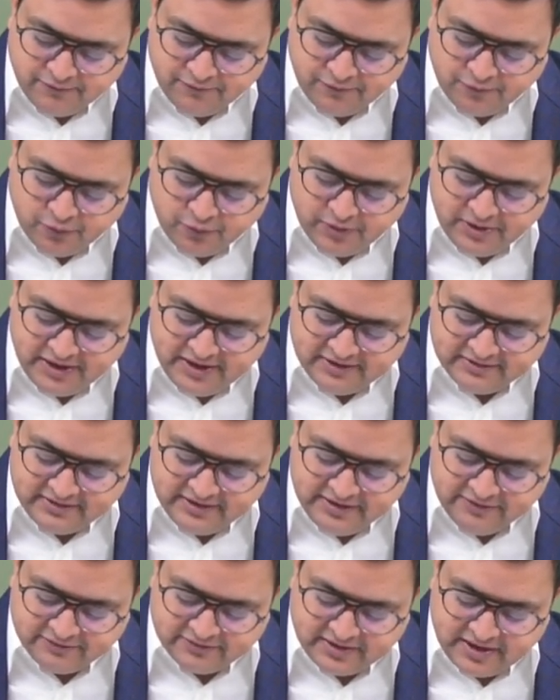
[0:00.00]
4 days
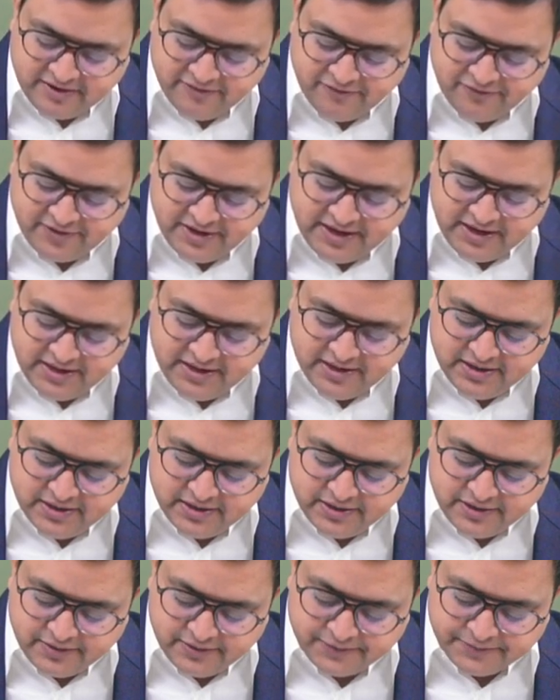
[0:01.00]
leaves every
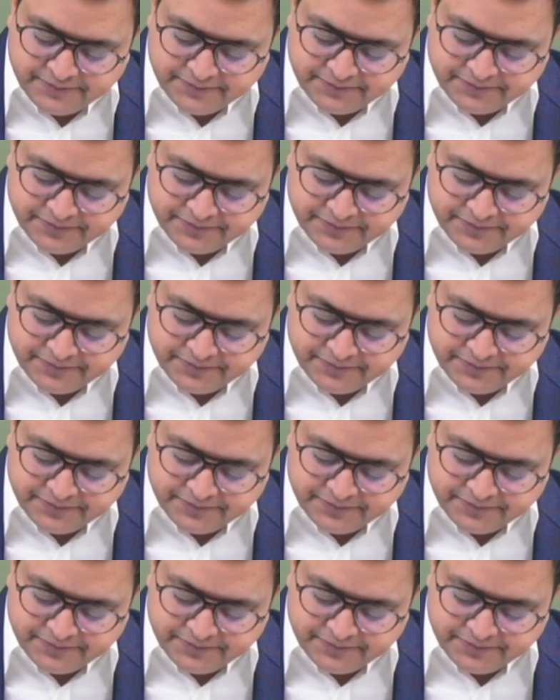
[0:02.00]
year,